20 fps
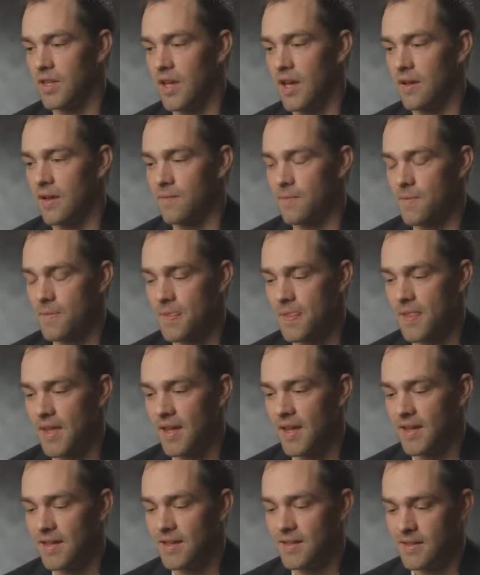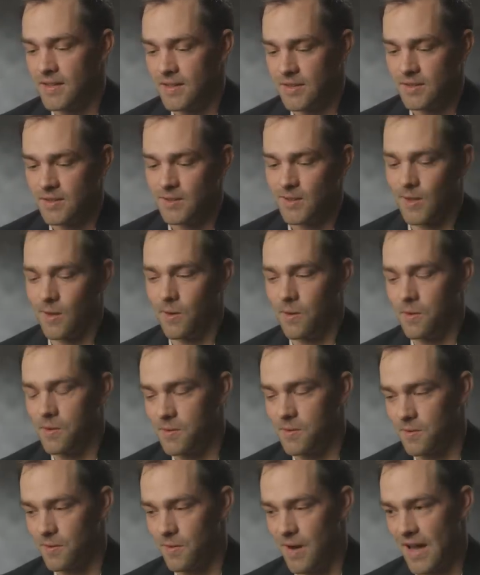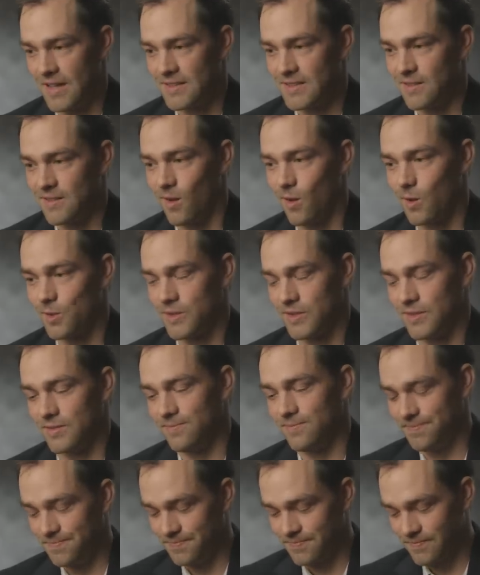thing. So Raz and Larson